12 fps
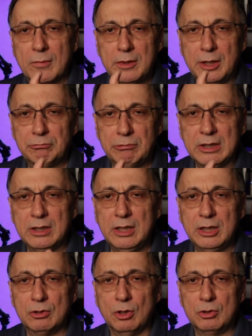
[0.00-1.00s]
ring
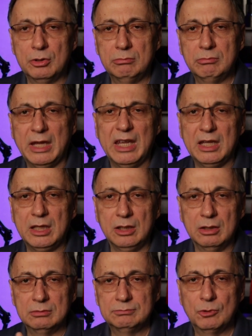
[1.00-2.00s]
here on
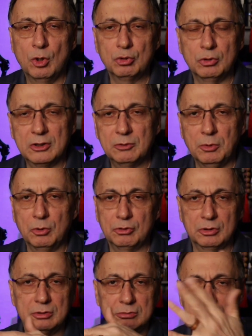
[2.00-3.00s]
AE, auto
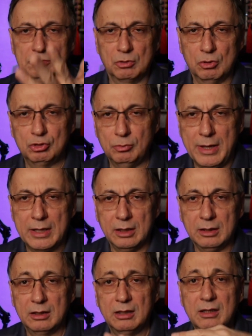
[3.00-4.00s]
exposure or
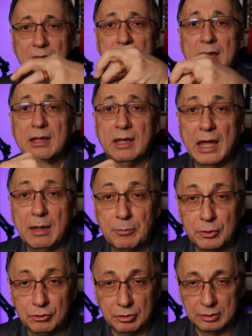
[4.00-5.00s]
automatic
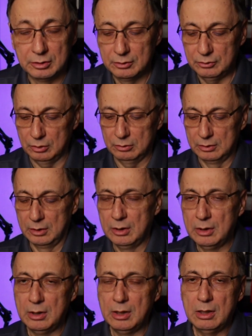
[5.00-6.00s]
aperture. So,
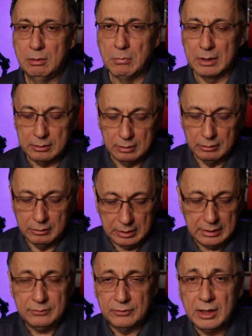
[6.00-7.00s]
but
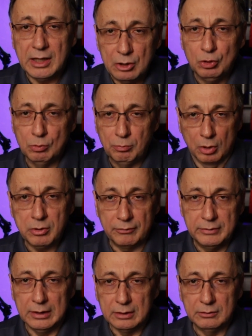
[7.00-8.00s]
these, they can do both
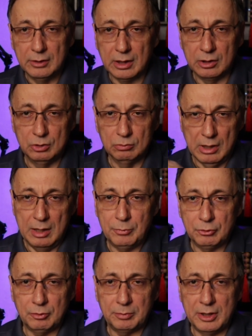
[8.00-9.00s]
of these. They can do
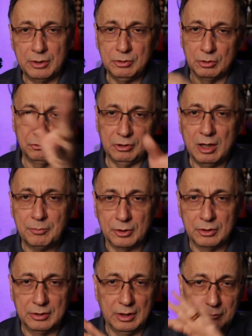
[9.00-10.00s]
aperture priority or shutter
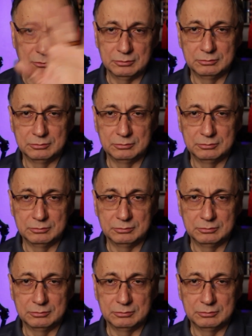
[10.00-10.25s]
priority,